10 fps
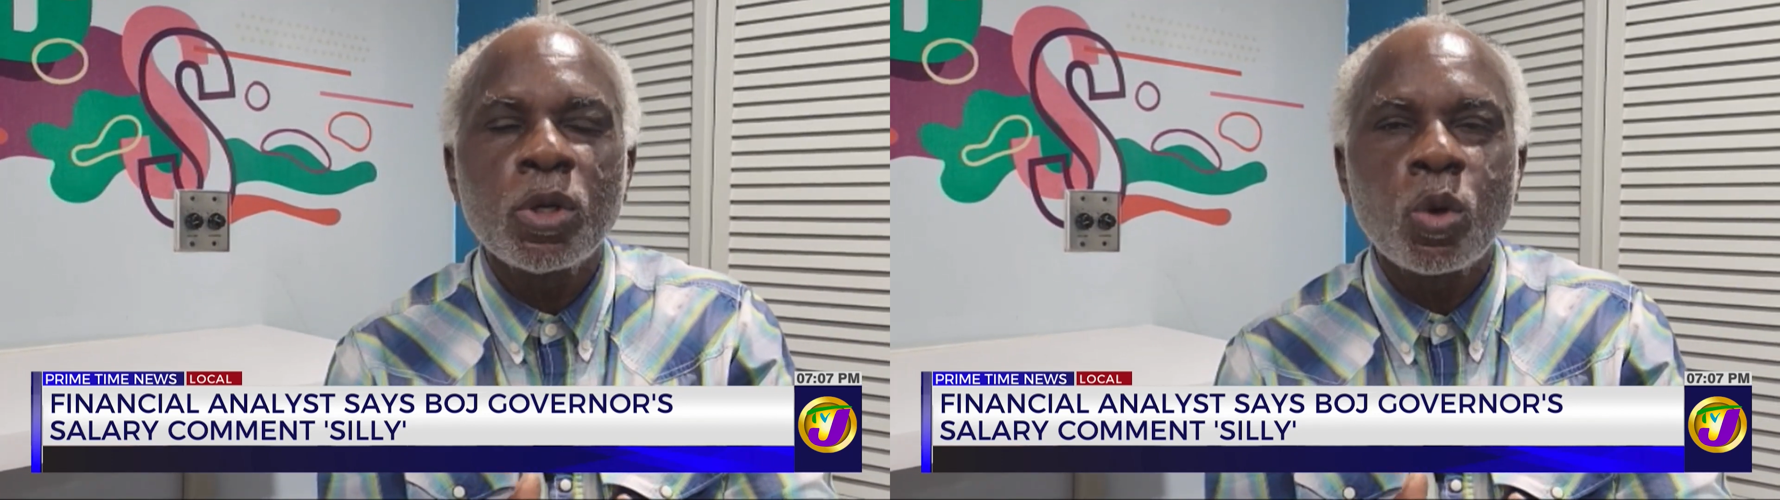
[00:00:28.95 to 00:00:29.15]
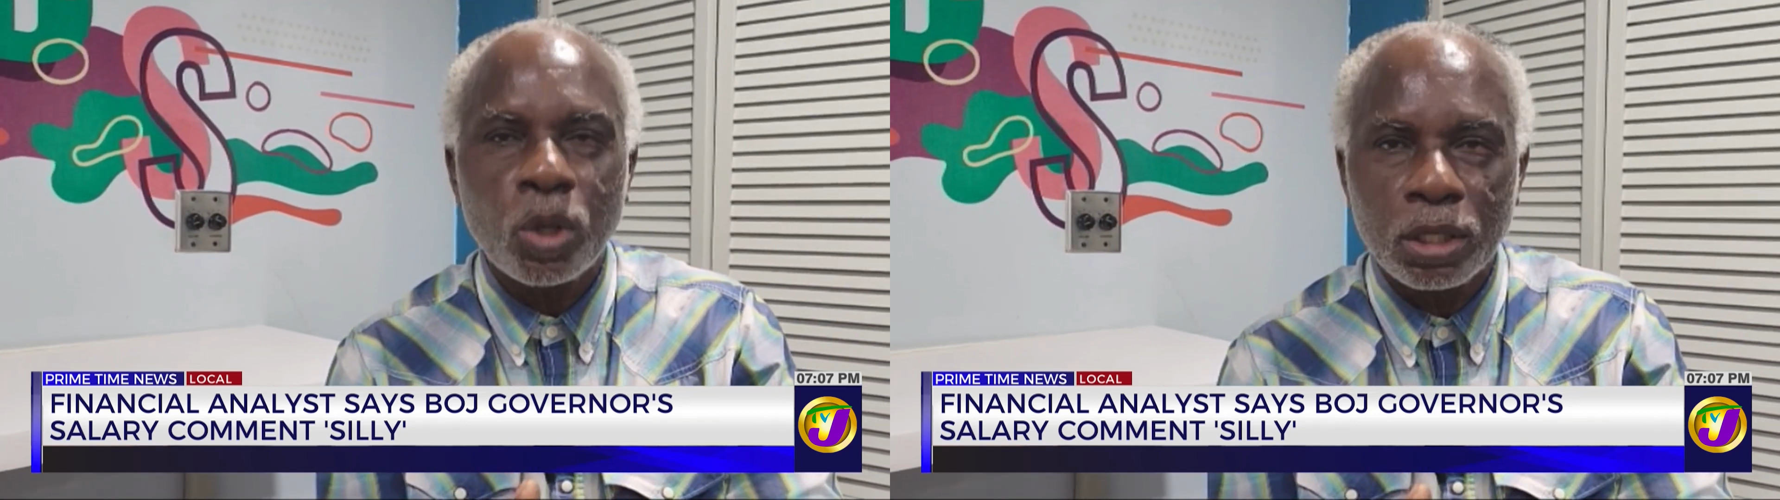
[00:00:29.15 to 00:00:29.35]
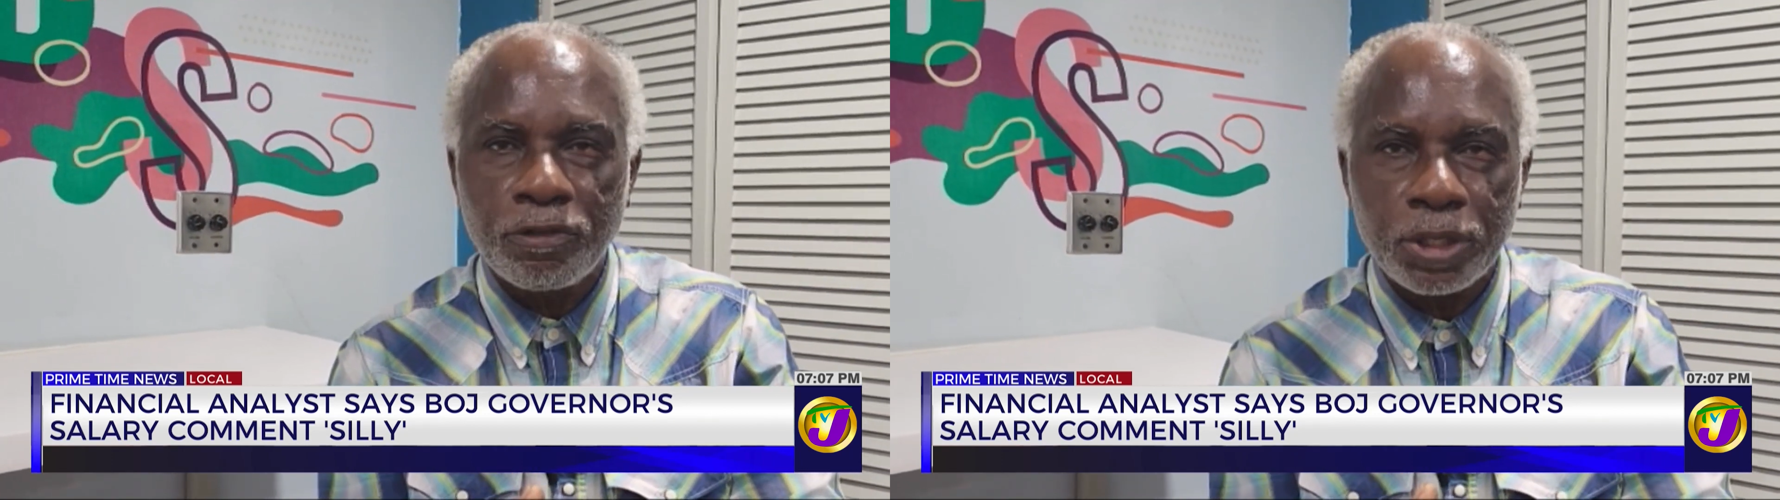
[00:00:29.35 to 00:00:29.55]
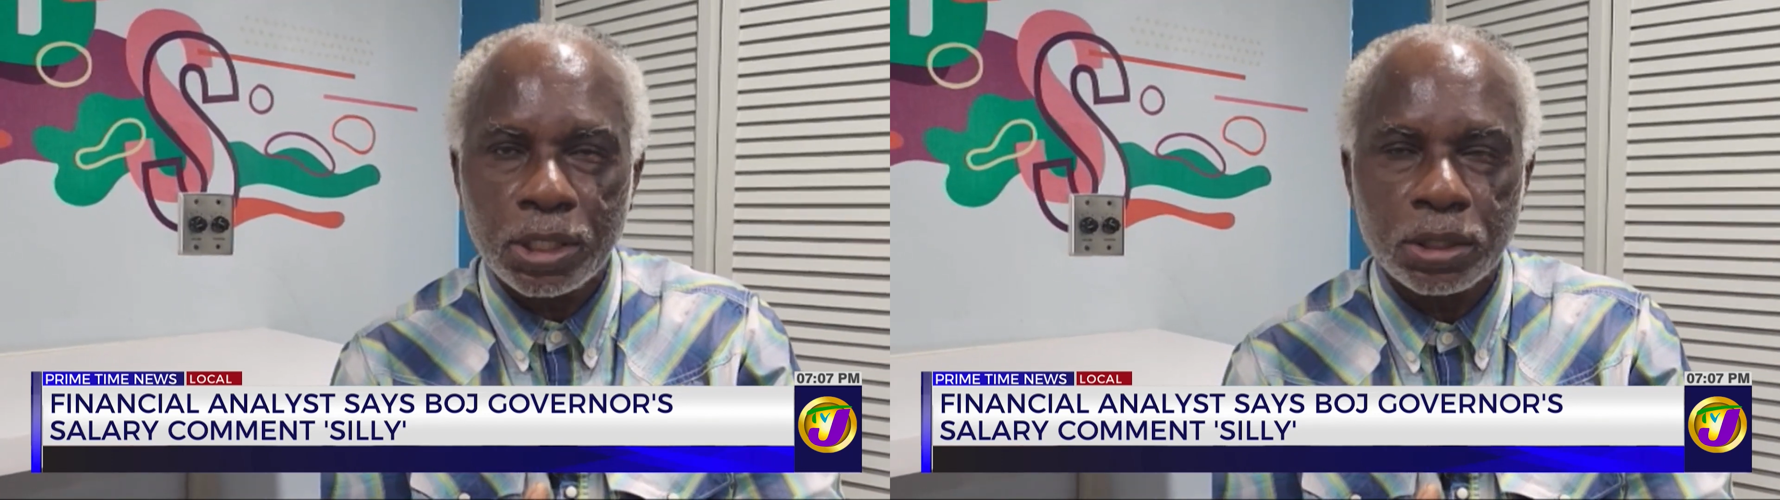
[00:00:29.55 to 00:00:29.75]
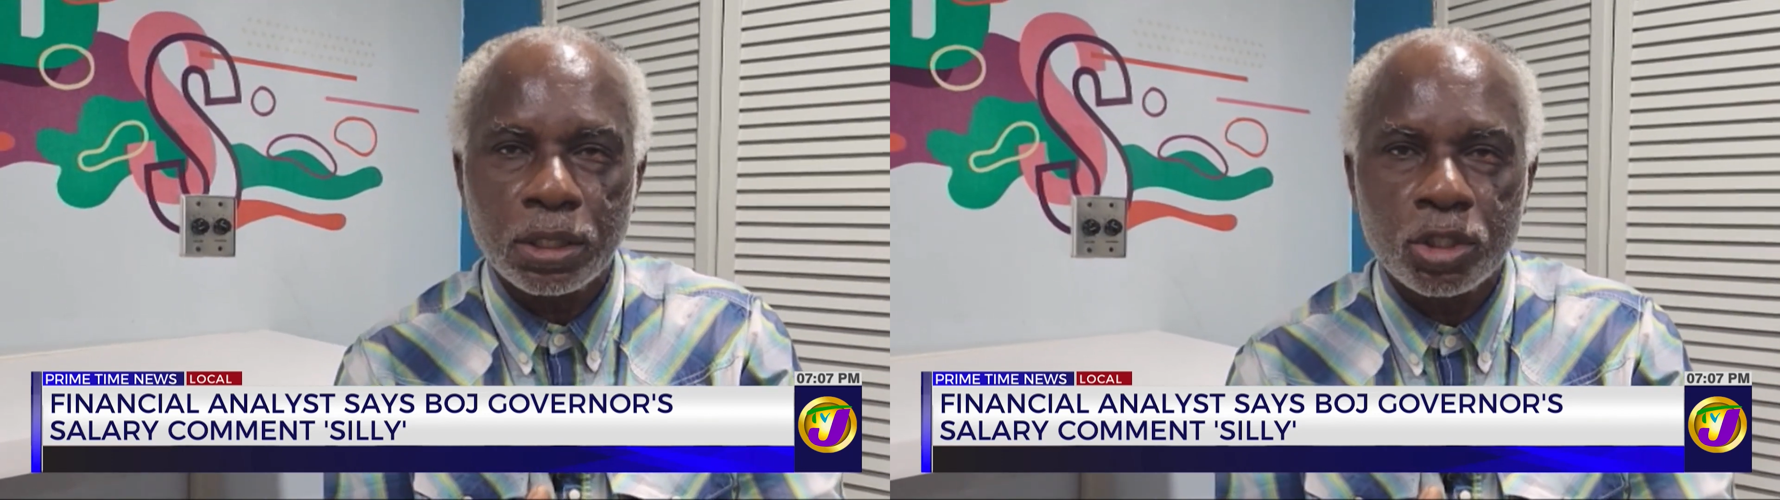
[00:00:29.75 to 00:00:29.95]
below
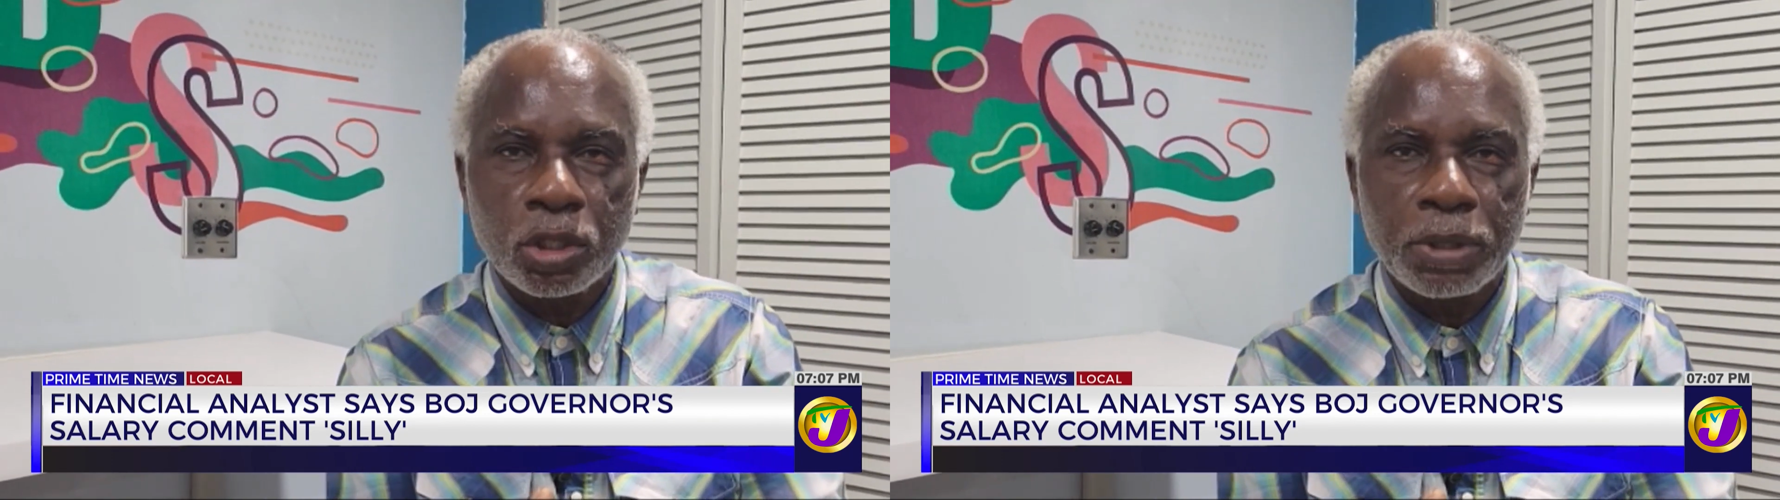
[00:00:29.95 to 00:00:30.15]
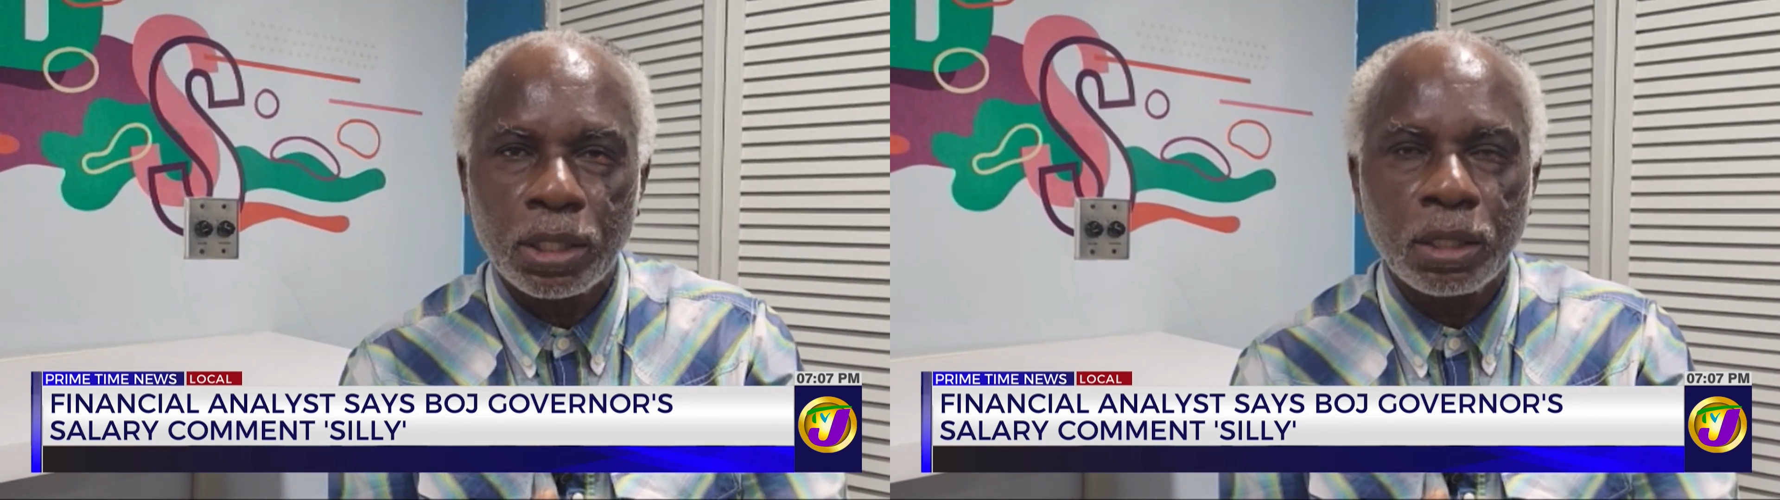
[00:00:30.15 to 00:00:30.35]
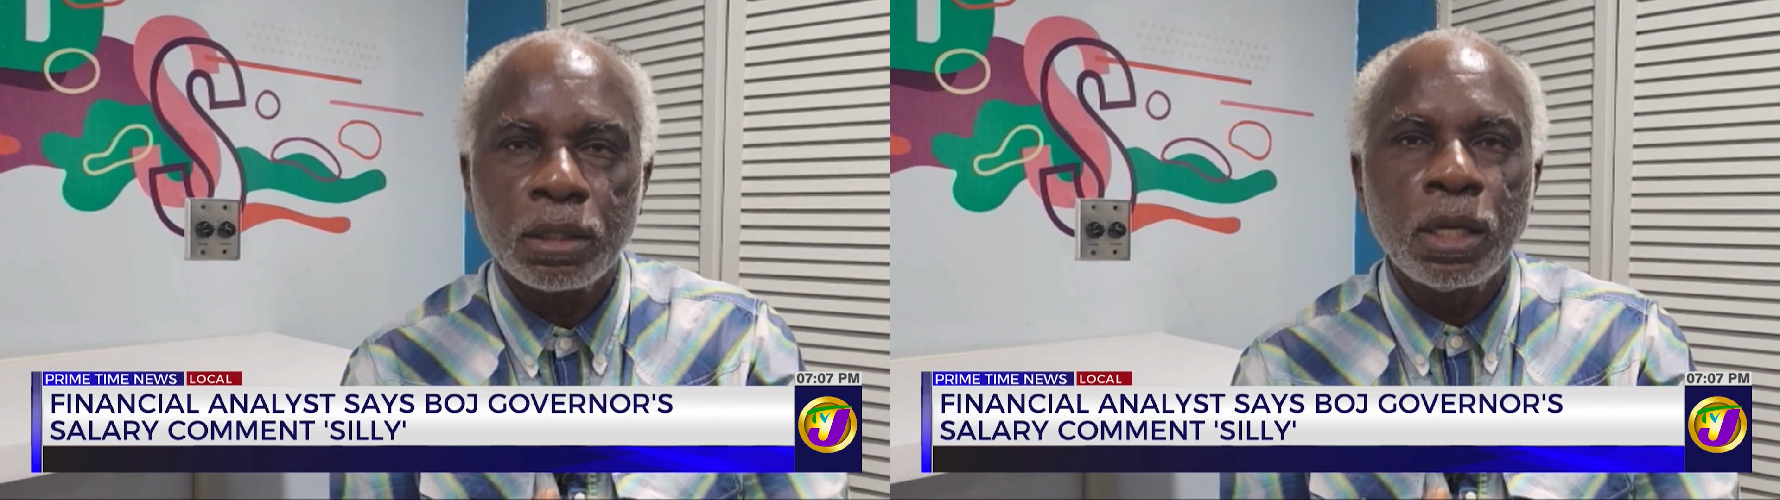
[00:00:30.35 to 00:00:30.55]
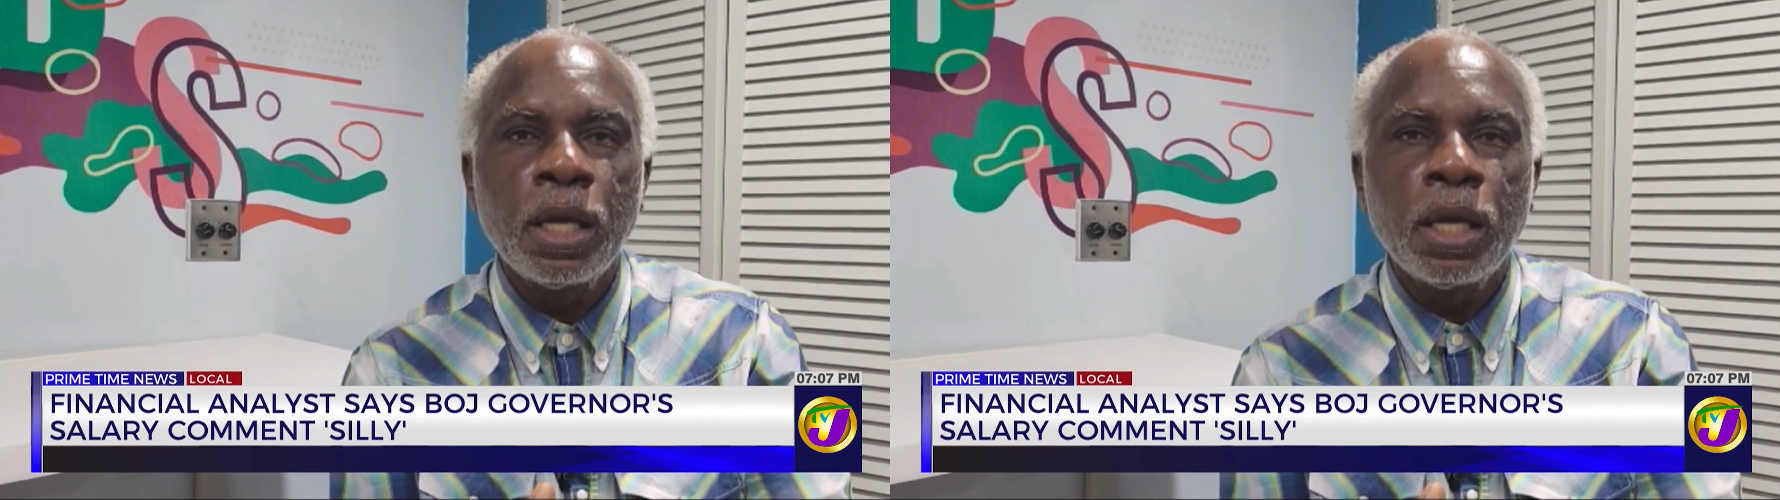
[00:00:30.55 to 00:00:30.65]
inflation in Jamaica.